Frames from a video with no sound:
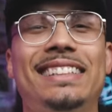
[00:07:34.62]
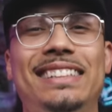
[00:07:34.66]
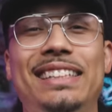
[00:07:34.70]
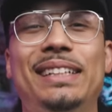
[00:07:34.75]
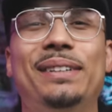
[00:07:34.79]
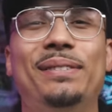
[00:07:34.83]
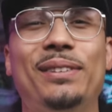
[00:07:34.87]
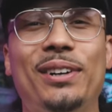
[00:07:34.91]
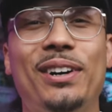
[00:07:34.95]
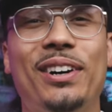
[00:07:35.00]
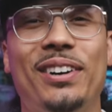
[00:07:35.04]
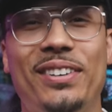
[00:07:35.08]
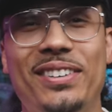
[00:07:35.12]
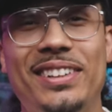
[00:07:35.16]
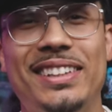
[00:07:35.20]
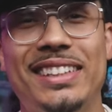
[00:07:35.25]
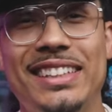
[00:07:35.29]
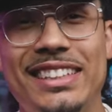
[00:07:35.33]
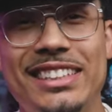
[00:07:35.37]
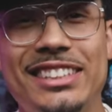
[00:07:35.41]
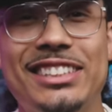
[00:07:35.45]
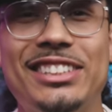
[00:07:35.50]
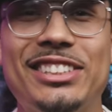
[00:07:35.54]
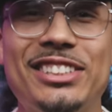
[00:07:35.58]
let's keep going with
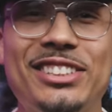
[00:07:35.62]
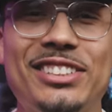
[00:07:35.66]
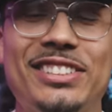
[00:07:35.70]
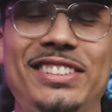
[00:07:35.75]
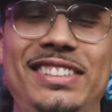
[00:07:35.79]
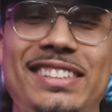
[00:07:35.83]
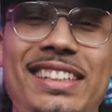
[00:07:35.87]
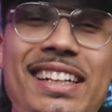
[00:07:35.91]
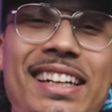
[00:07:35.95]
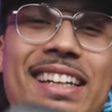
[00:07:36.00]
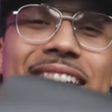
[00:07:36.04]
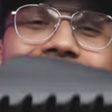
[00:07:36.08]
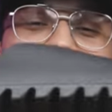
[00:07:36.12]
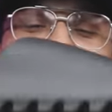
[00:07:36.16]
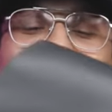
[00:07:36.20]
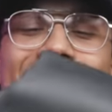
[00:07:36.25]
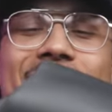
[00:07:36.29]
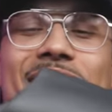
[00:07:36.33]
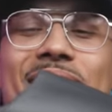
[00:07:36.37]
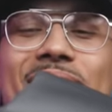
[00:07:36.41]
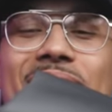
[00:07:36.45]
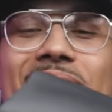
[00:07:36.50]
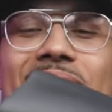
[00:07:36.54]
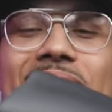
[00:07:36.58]
these shoes.
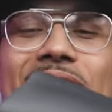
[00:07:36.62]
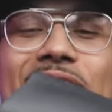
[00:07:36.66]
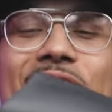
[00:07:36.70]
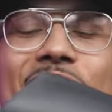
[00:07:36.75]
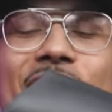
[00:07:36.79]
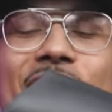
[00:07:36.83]
Next up right